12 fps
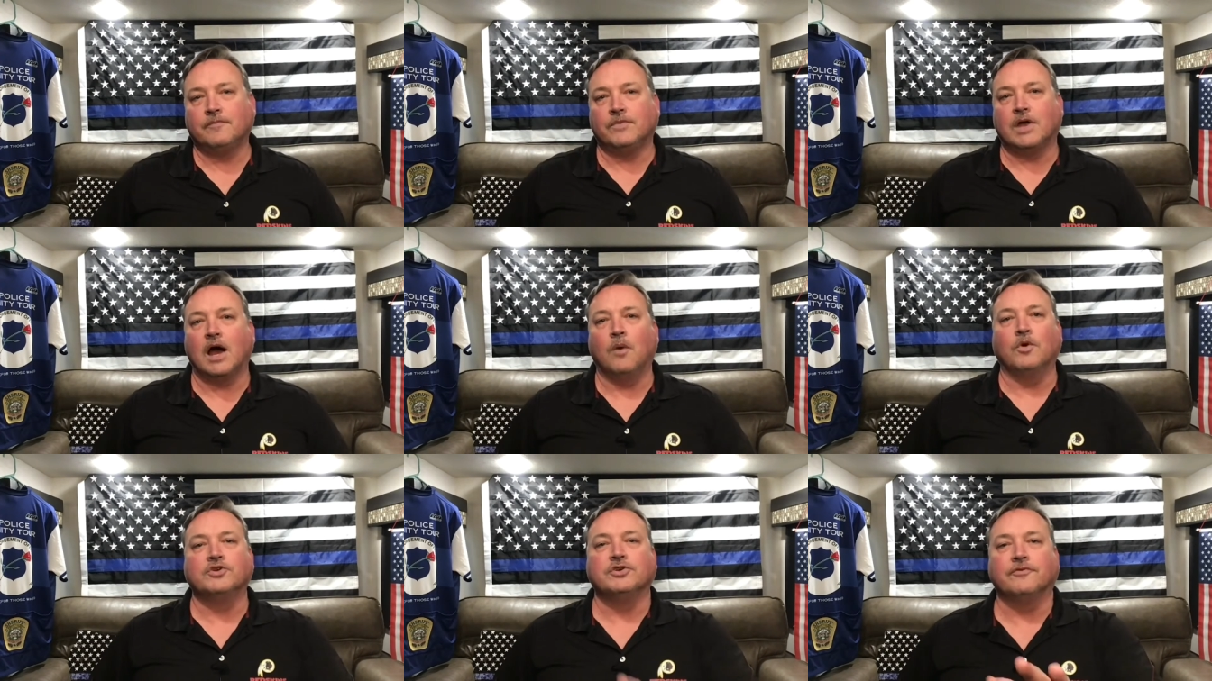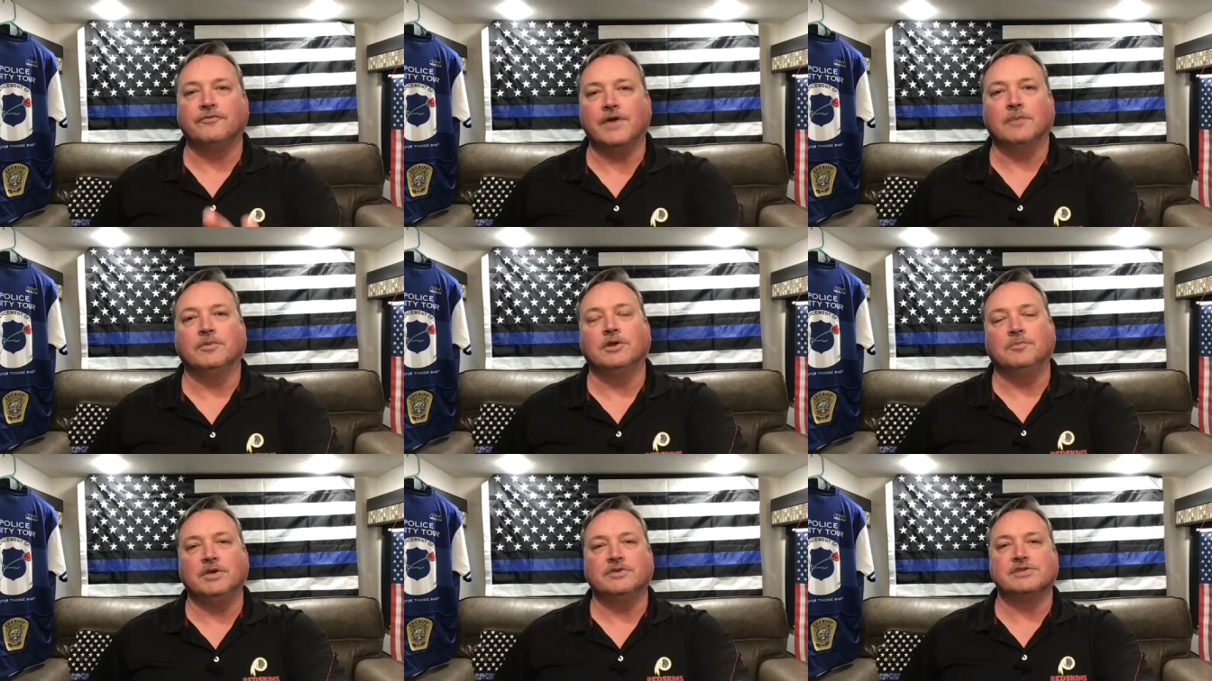I want your family
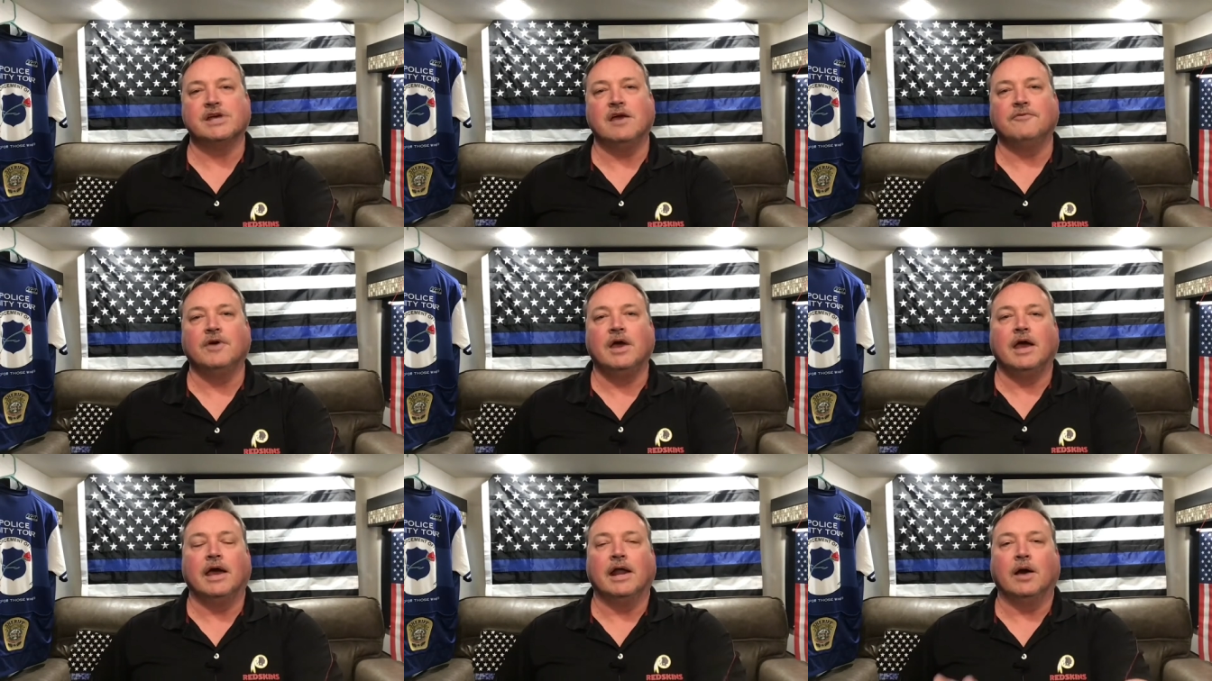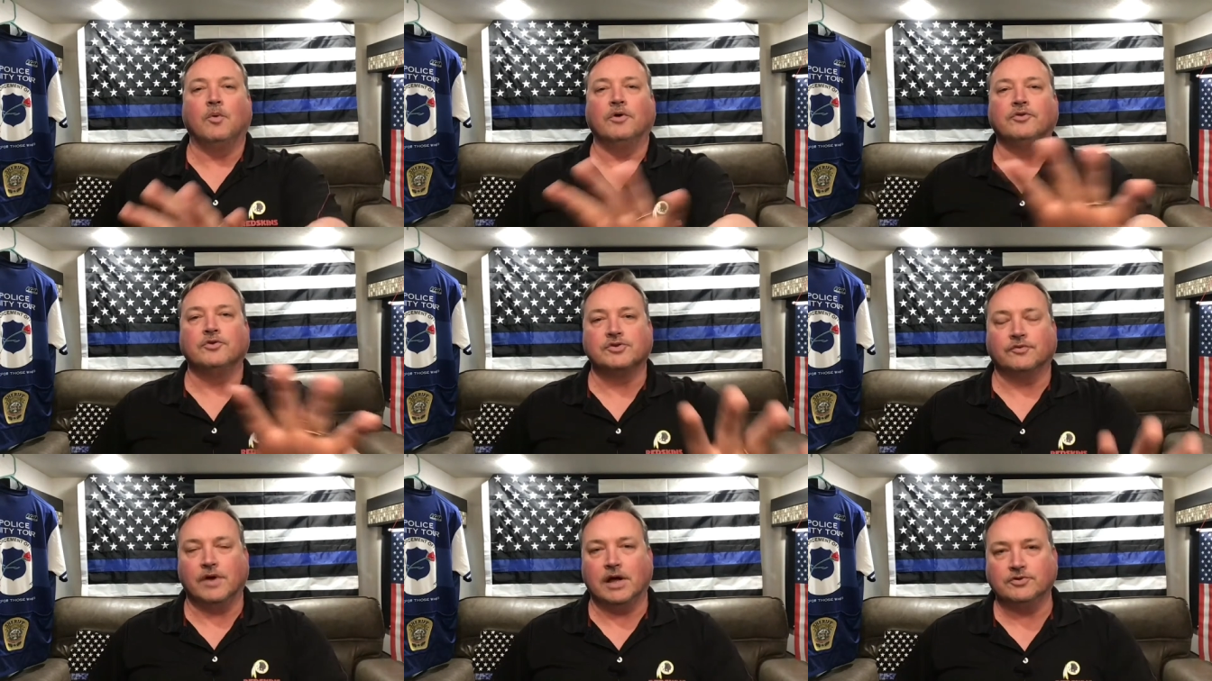to be safe, and I want those
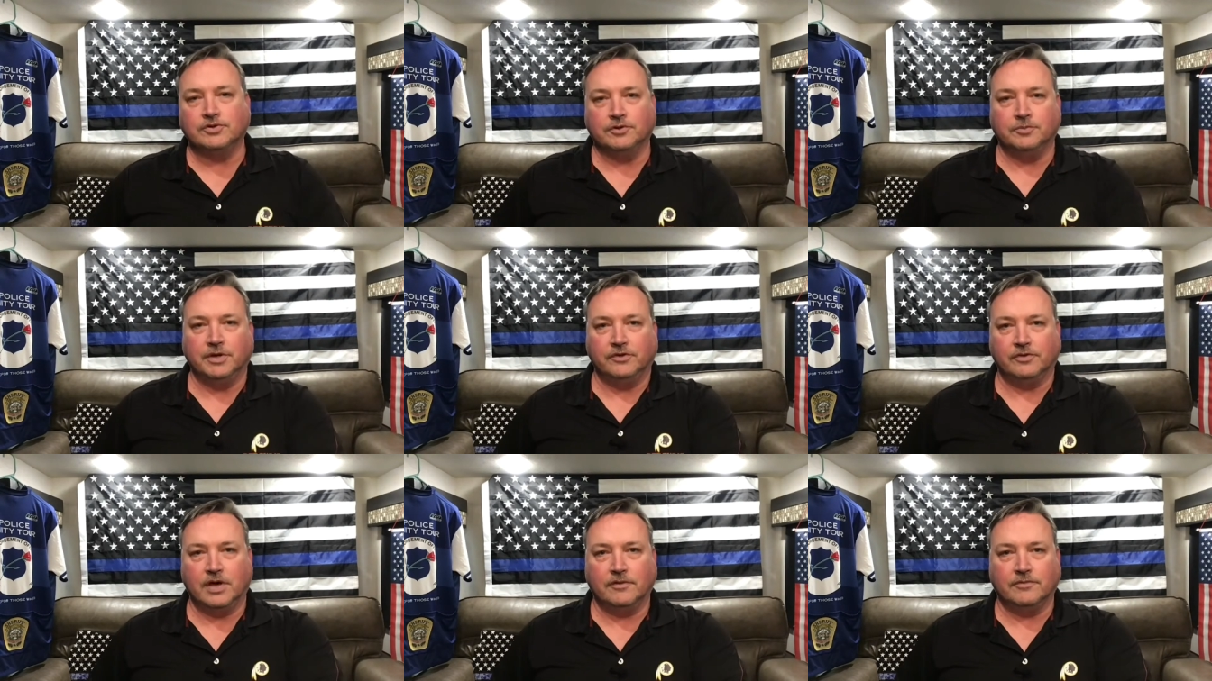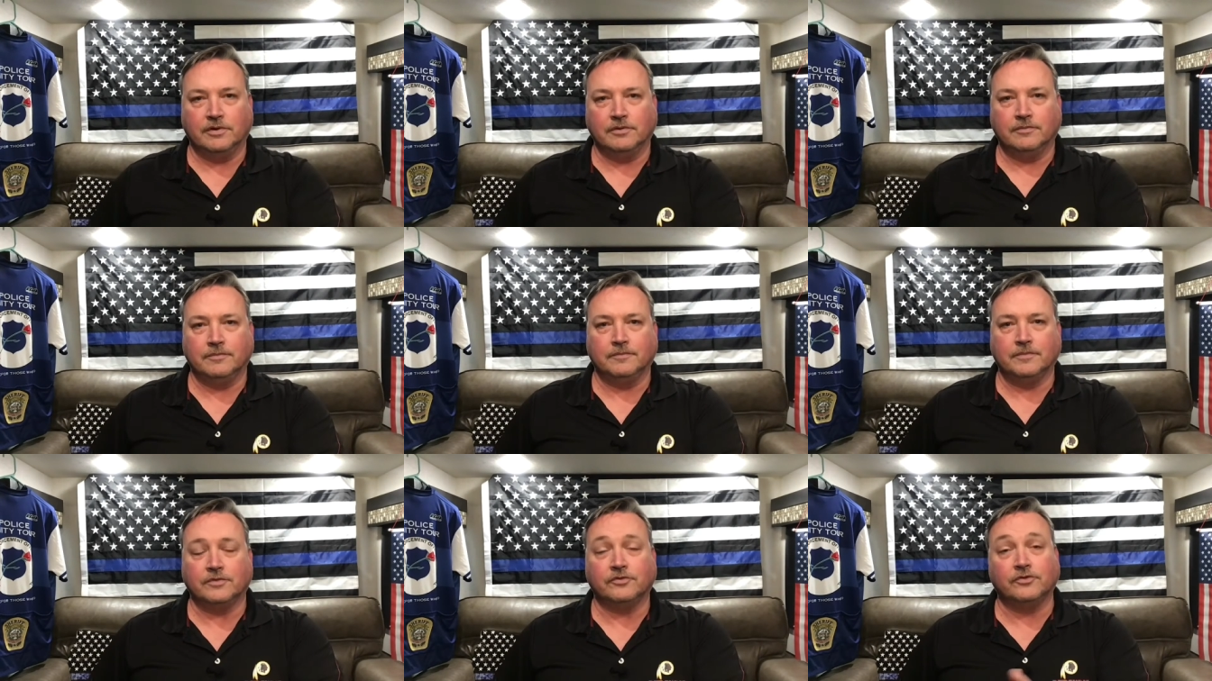around you to be safe.
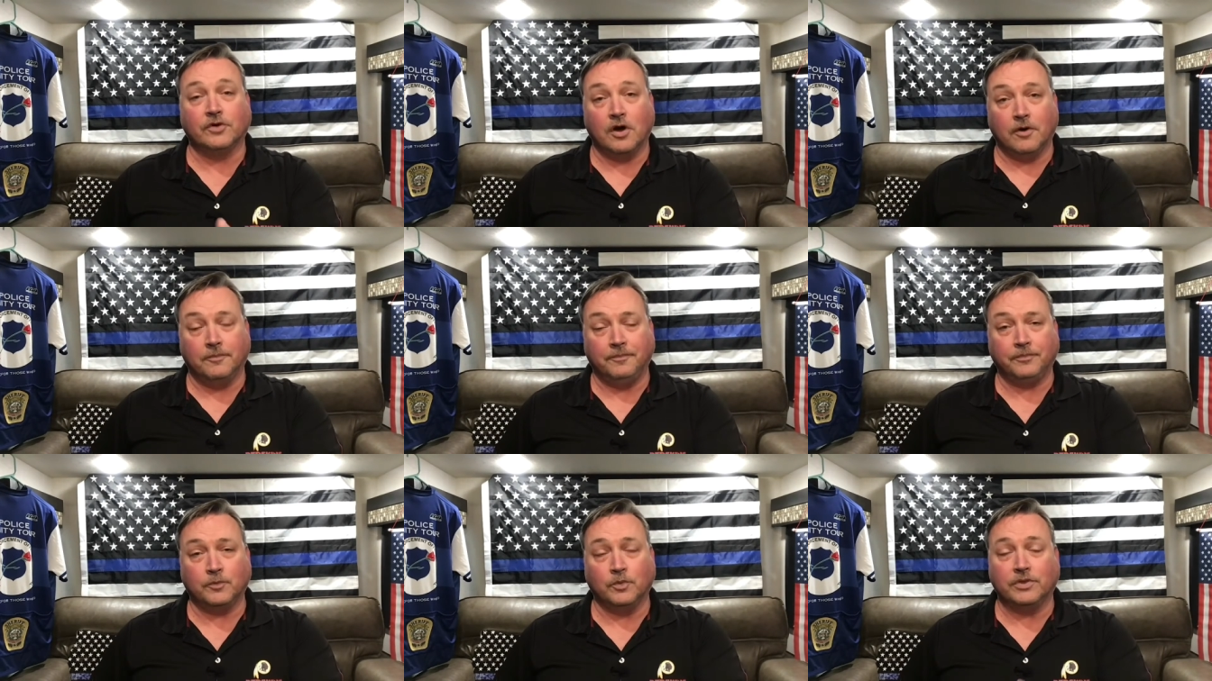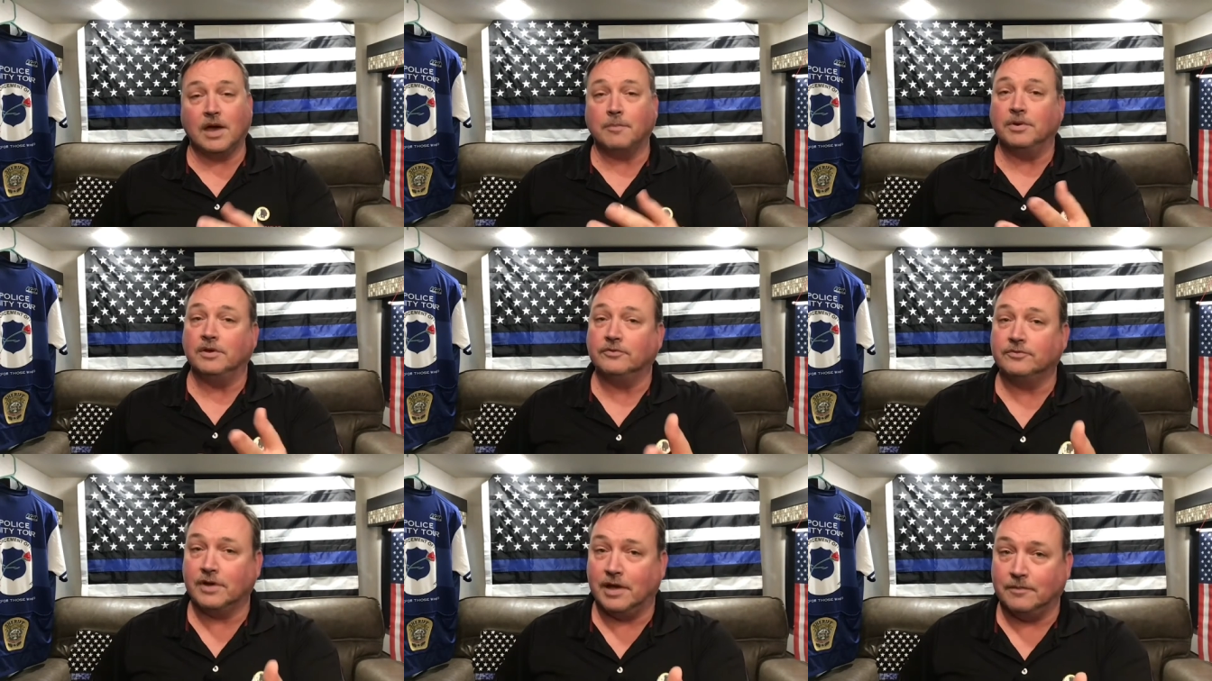So, with that being
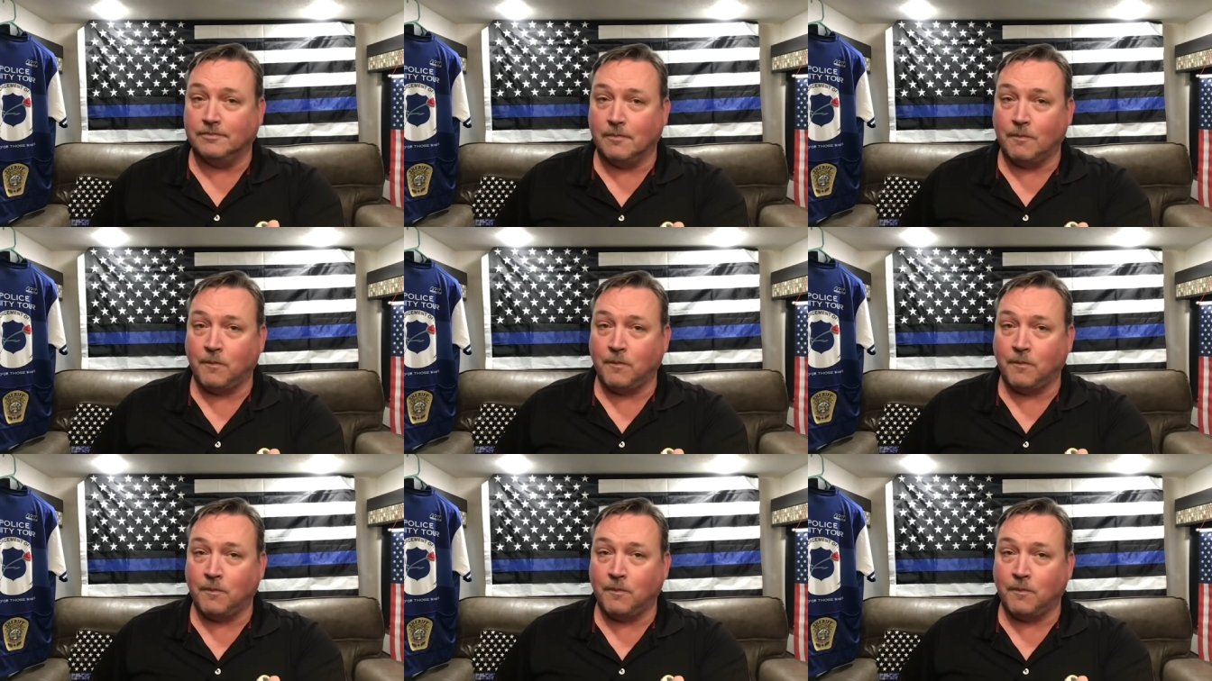said,